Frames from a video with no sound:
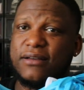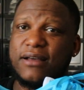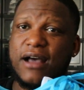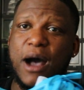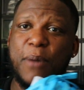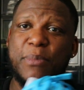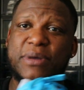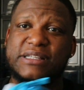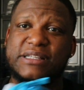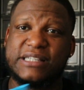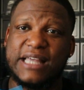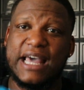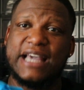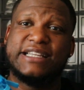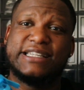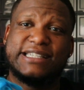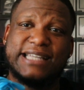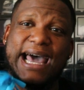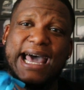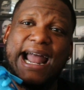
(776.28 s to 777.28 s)
I'm gonna say
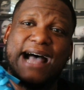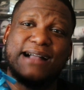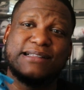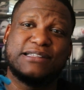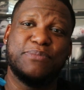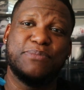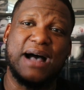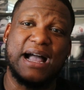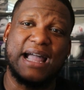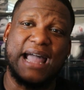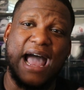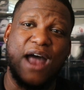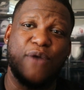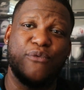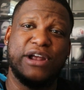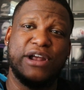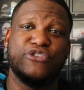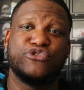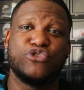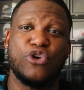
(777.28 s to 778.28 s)
shout out to my guy
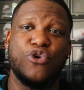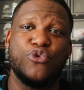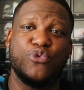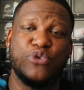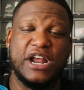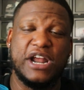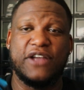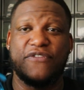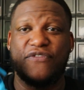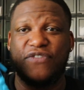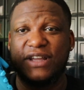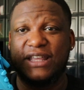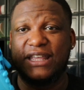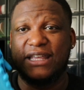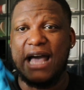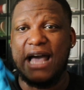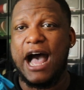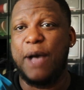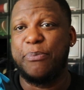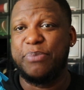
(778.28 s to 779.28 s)
Retro Rick for
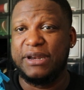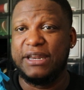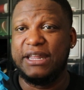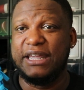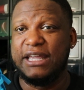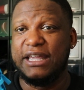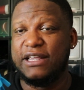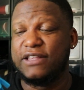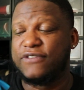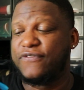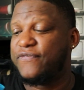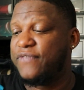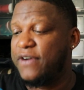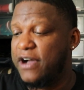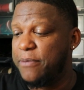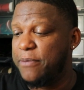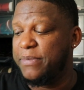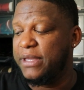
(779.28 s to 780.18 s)
copying these for